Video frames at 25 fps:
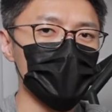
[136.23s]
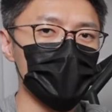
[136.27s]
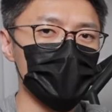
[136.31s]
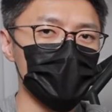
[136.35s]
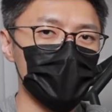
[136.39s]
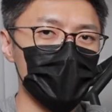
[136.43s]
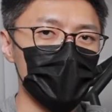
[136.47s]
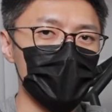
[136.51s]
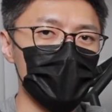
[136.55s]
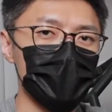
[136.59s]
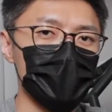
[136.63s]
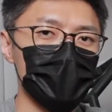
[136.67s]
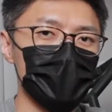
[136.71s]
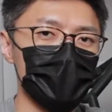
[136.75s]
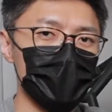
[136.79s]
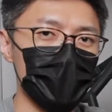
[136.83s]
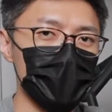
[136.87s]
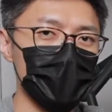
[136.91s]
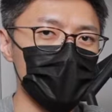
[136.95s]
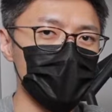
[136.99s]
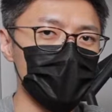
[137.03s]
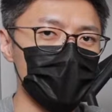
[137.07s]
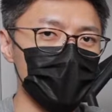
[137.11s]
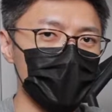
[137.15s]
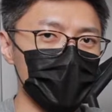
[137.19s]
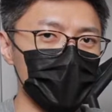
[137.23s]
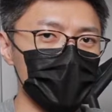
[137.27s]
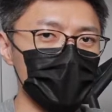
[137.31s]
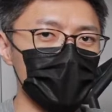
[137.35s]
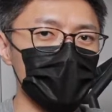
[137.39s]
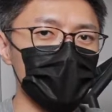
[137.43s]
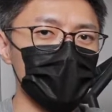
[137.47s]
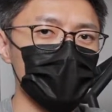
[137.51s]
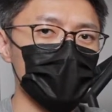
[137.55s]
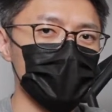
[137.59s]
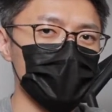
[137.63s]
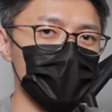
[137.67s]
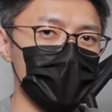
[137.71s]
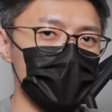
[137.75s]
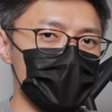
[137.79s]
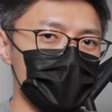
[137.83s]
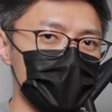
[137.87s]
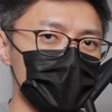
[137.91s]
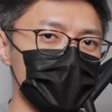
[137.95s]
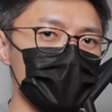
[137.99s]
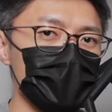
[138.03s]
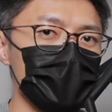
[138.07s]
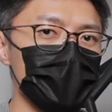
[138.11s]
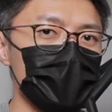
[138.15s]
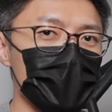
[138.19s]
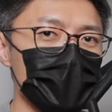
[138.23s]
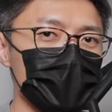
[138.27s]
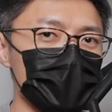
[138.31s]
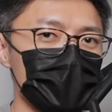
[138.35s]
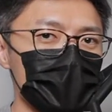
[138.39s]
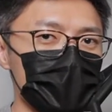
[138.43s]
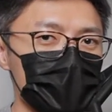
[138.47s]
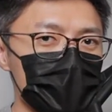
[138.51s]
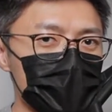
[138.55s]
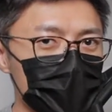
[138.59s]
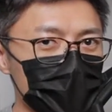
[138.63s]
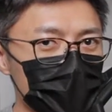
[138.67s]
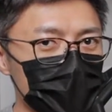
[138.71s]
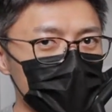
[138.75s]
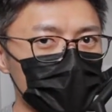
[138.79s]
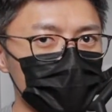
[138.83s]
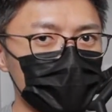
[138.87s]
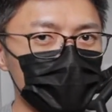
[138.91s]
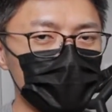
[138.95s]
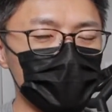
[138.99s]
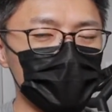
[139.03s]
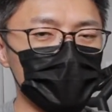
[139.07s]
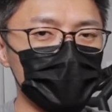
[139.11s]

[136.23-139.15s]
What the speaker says: to also upgrade to a triple monitor setup.